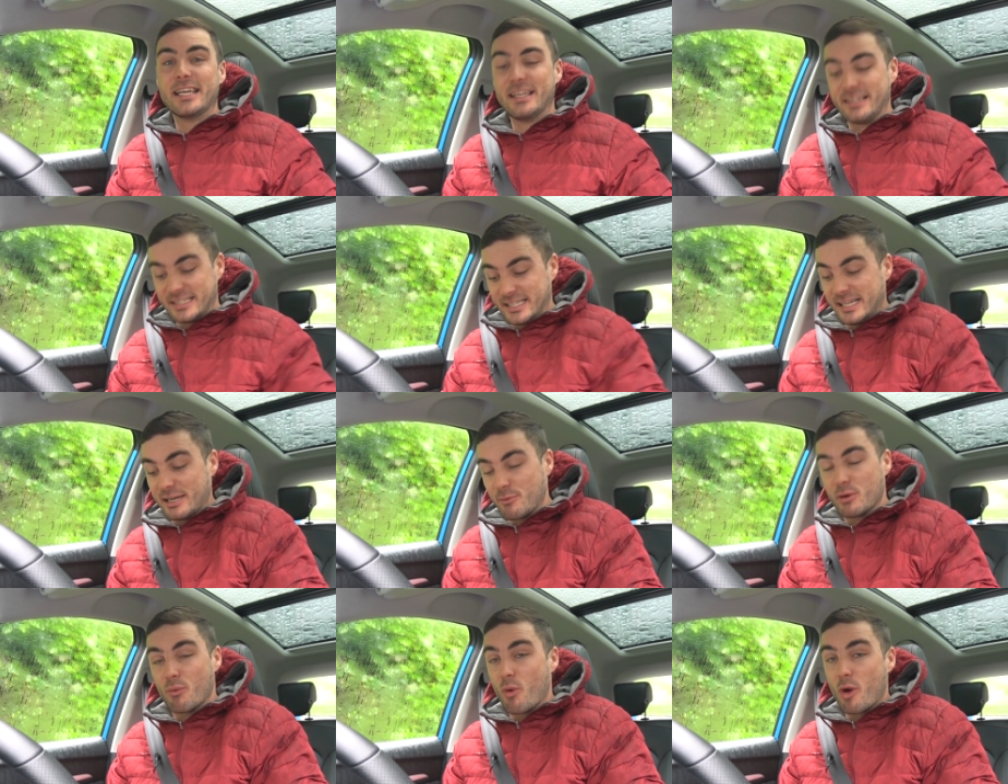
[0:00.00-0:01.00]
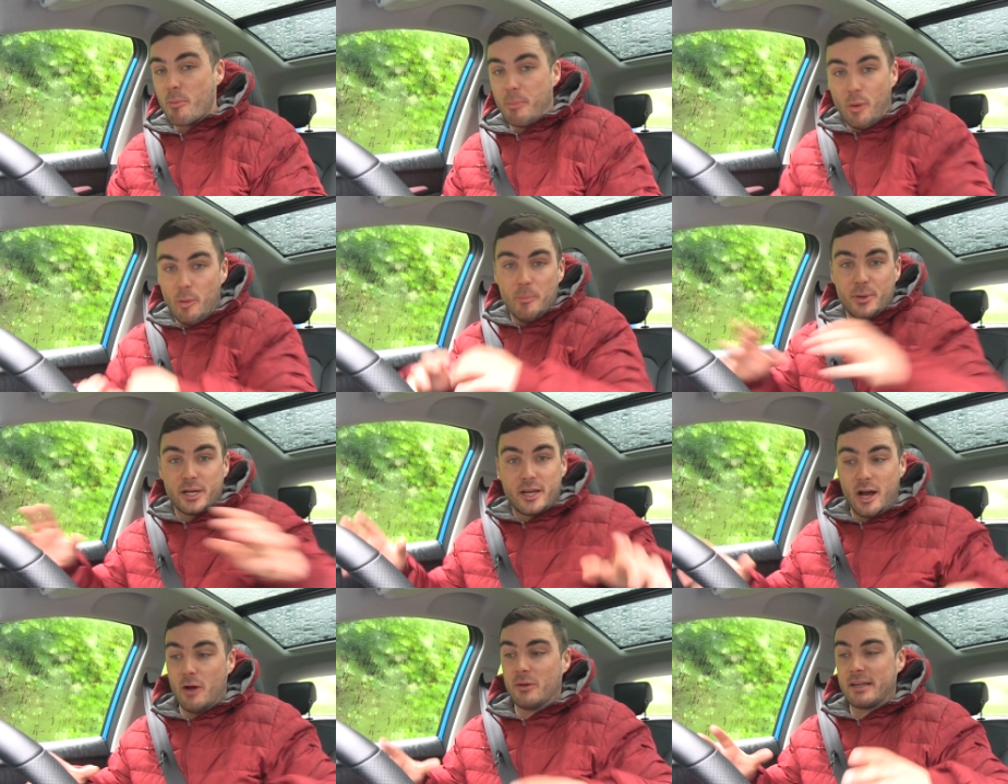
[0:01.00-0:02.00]
sitting with a warm bum but a
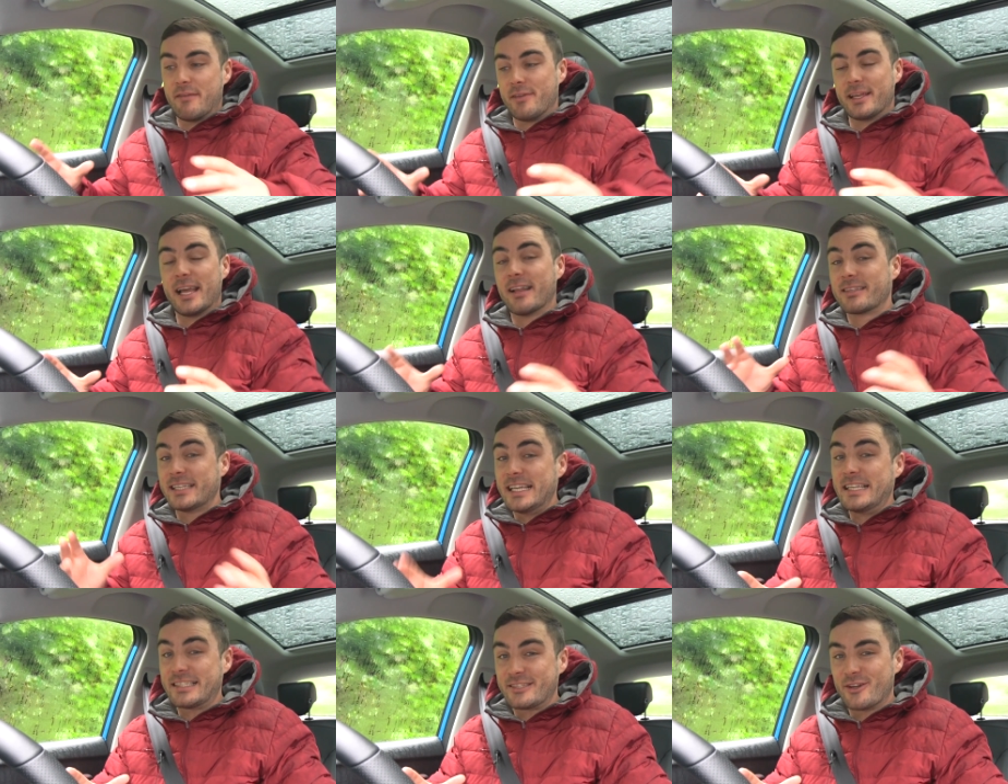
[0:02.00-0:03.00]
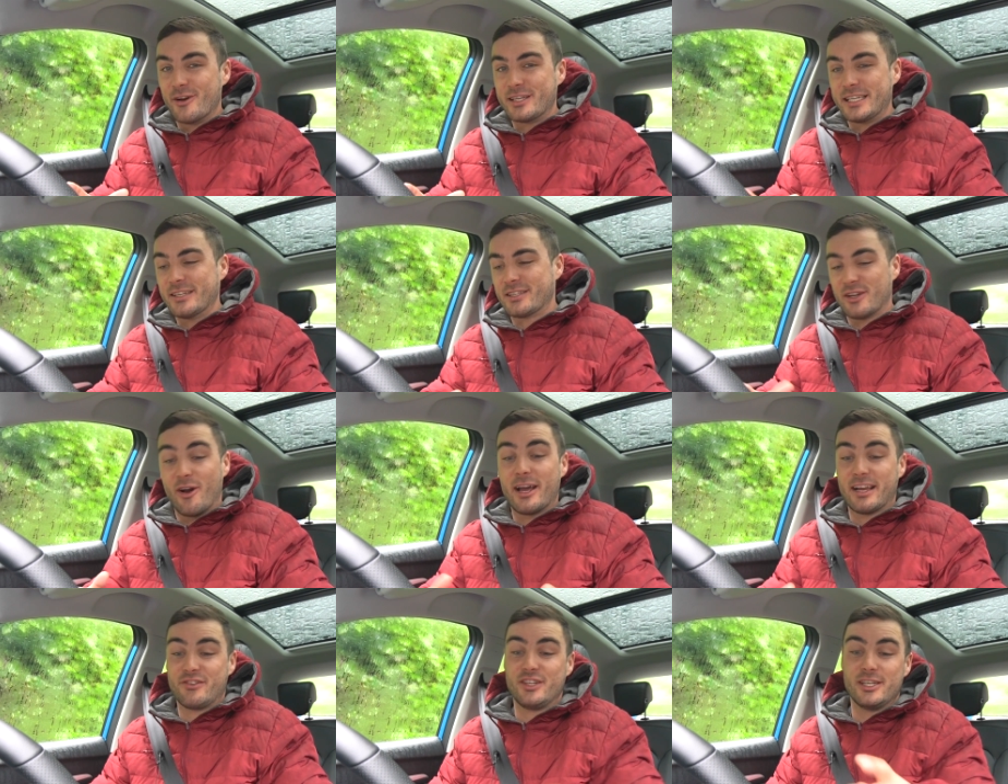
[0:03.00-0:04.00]
cold everything else isn't ideal, so I
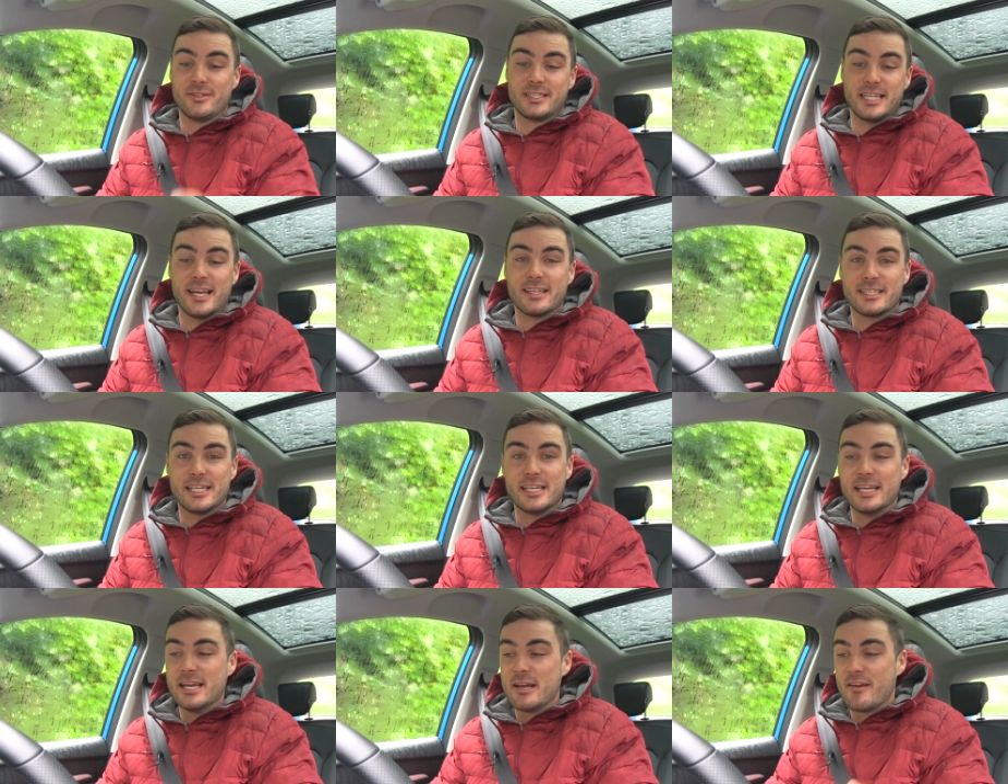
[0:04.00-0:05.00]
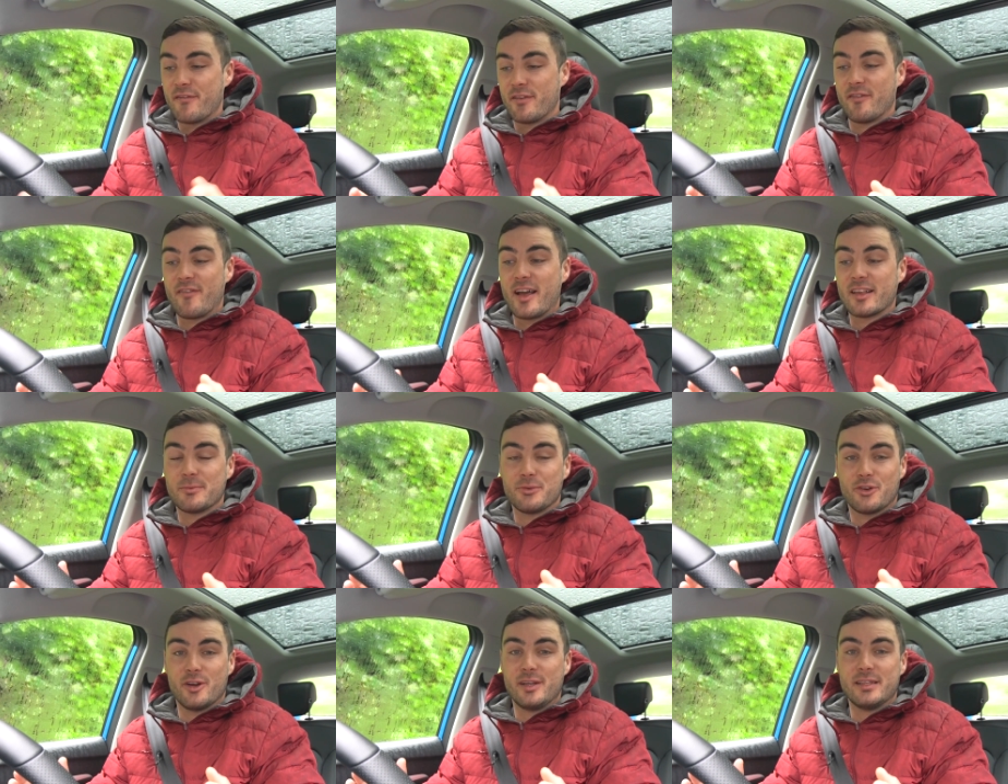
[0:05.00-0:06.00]
actually use the AC for the vast
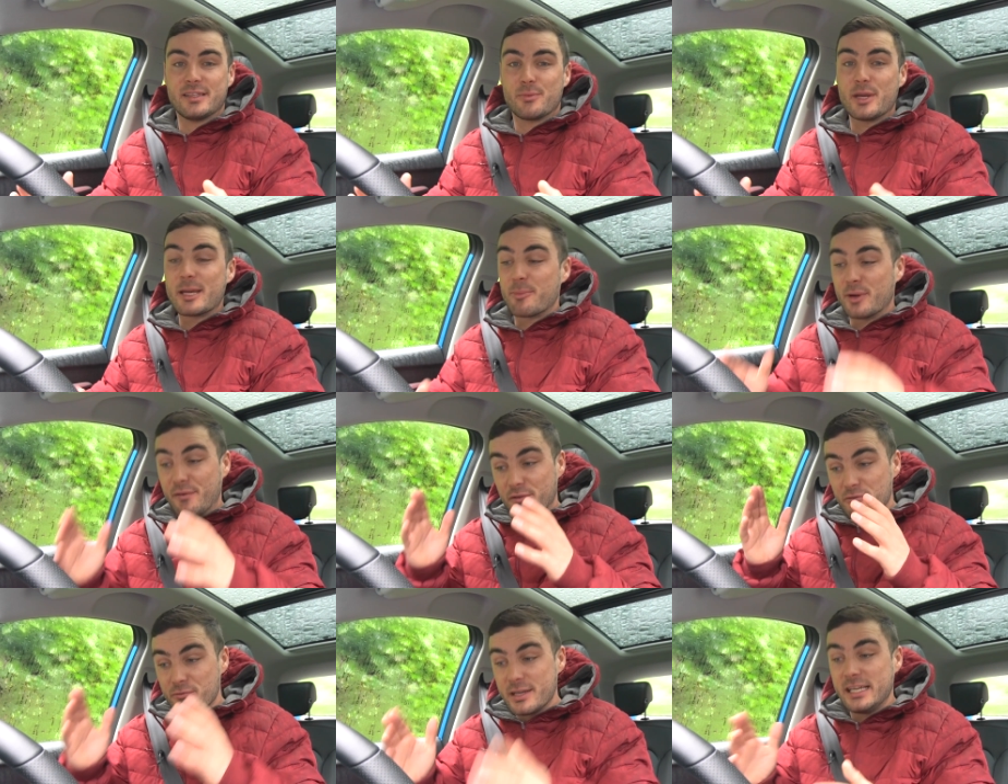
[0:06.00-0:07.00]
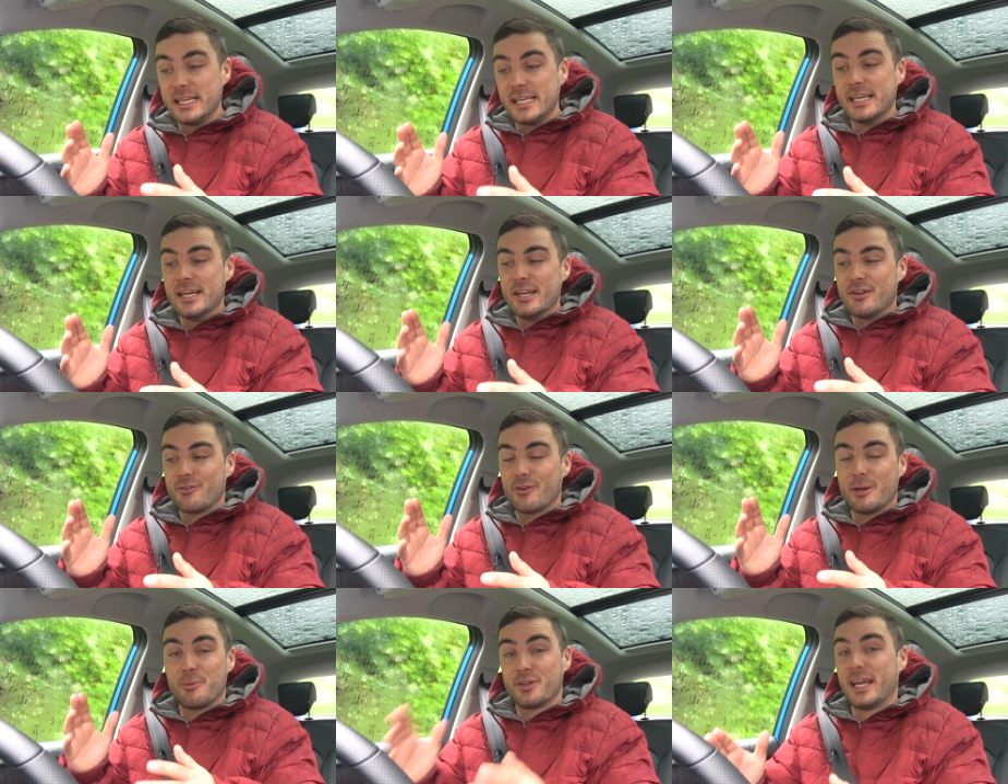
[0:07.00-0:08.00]
majority of this week. But if you're really
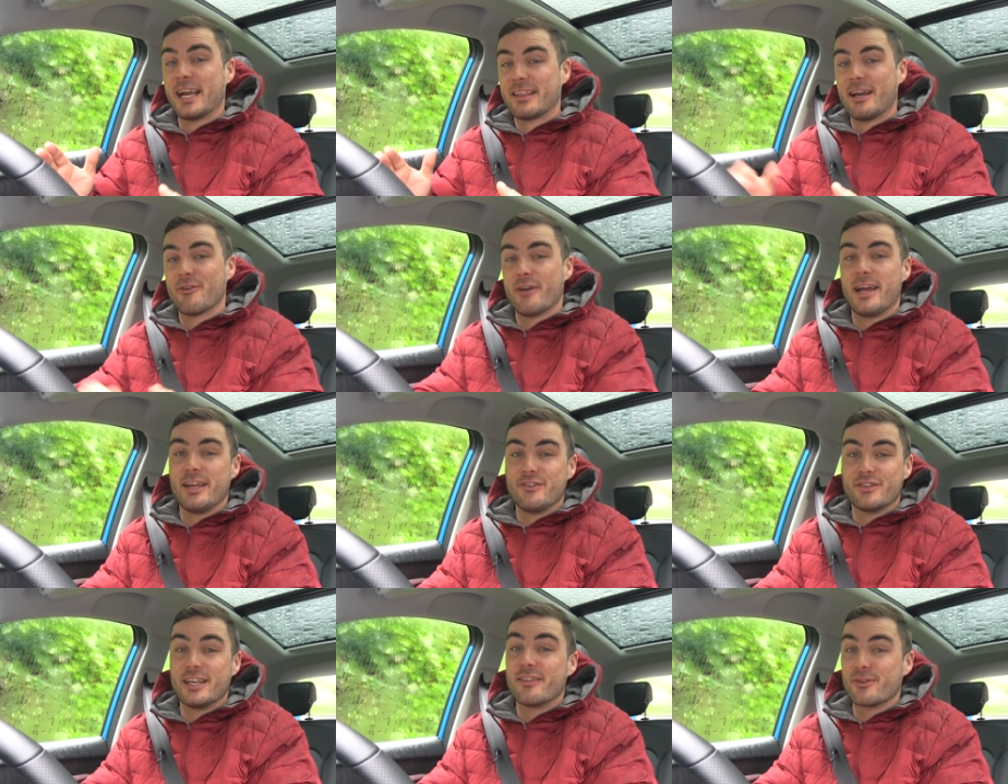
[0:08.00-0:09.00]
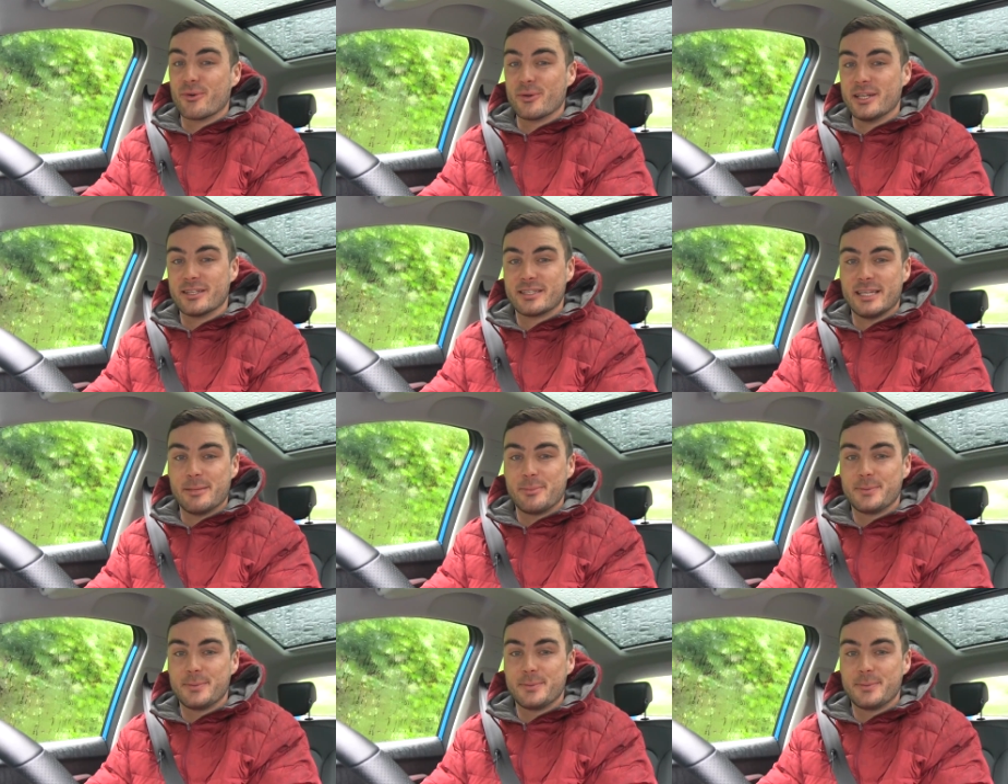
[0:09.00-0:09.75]
trying to protect that range, it's a good little tip.